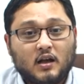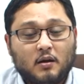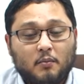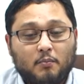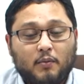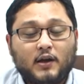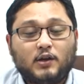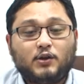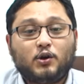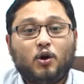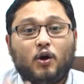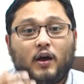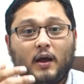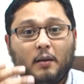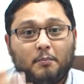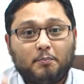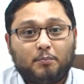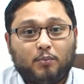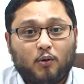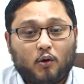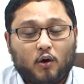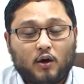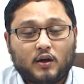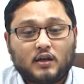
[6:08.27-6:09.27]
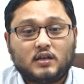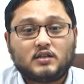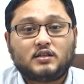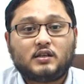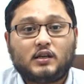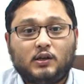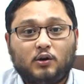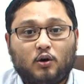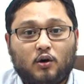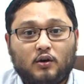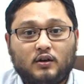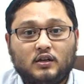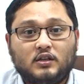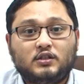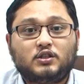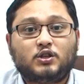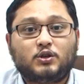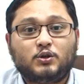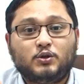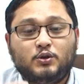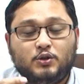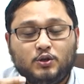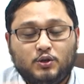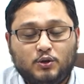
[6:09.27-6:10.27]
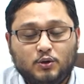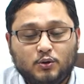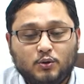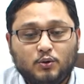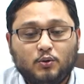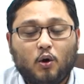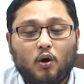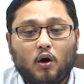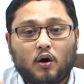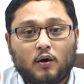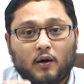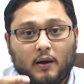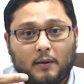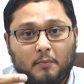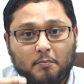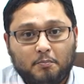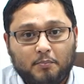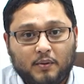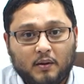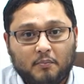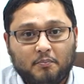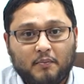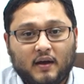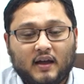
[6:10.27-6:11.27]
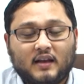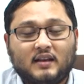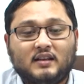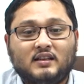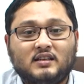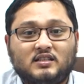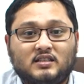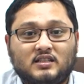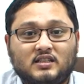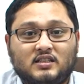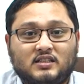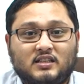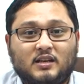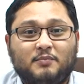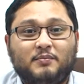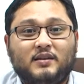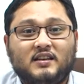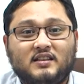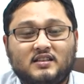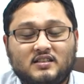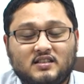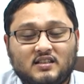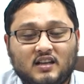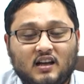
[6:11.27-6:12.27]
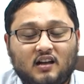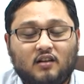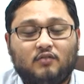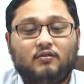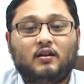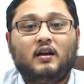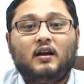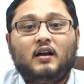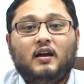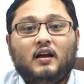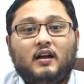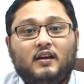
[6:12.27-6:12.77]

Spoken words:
but your employees in order to do or implement the system itself,